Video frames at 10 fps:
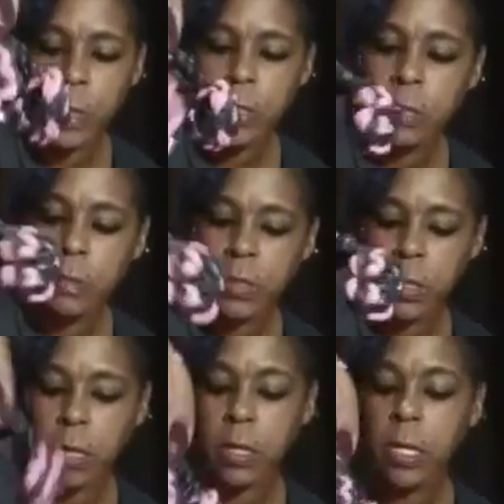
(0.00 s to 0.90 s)
earbuds. I'm
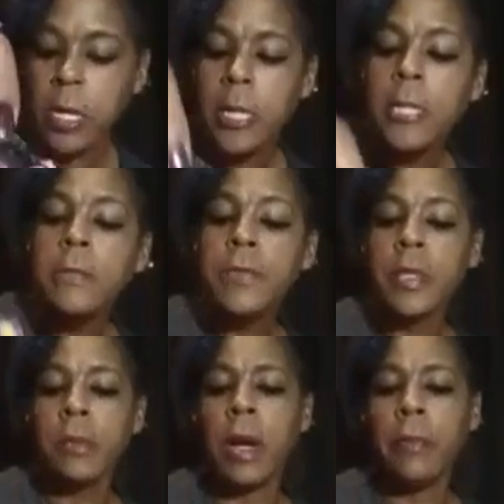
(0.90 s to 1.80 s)
stuck.
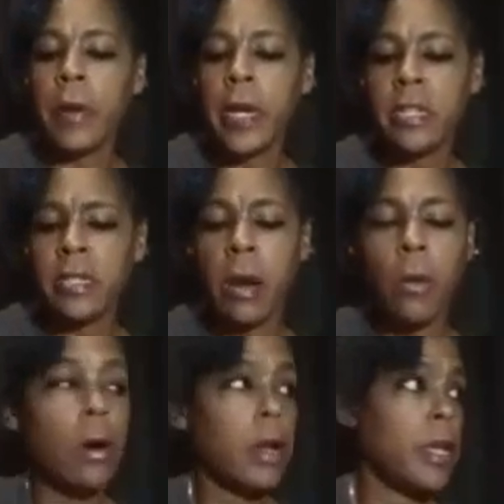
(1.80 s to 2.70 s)
My brain is
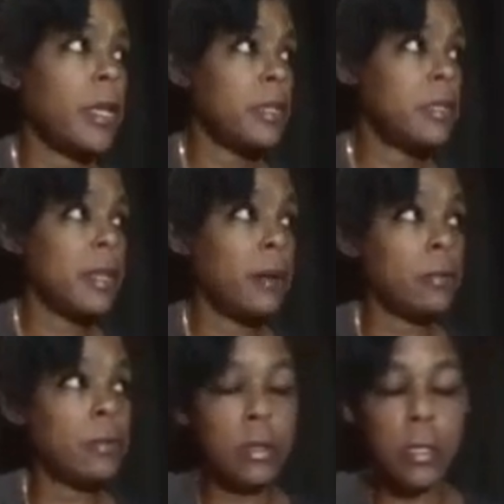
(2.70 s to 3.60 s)
not working. It is
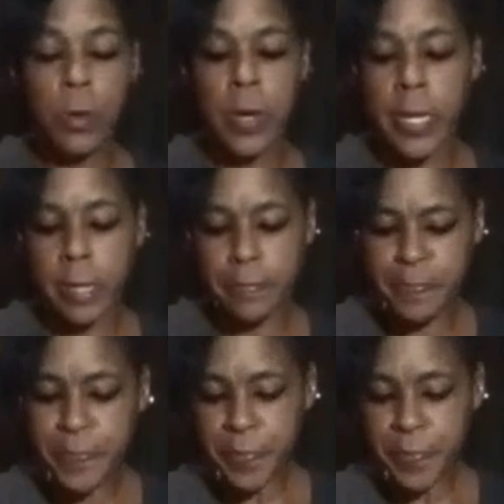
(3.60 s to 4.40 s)
now 2 a.m.